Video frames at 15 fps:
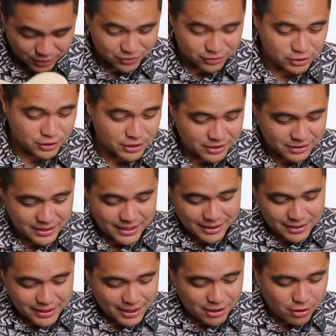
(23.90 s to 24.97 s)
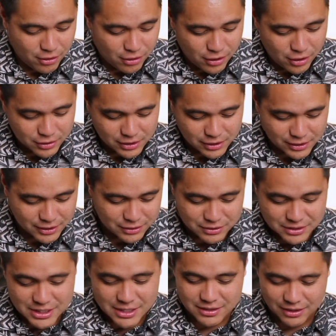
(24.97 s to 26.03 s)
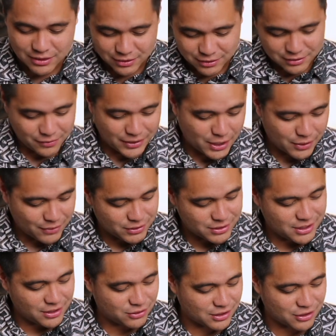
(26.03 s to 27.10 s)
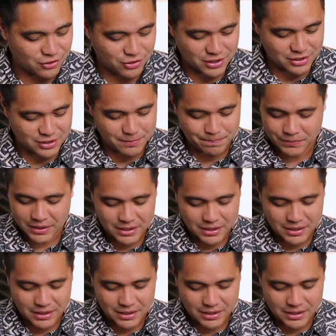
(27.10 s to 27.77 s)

just look like all the little details of how everything is constructed,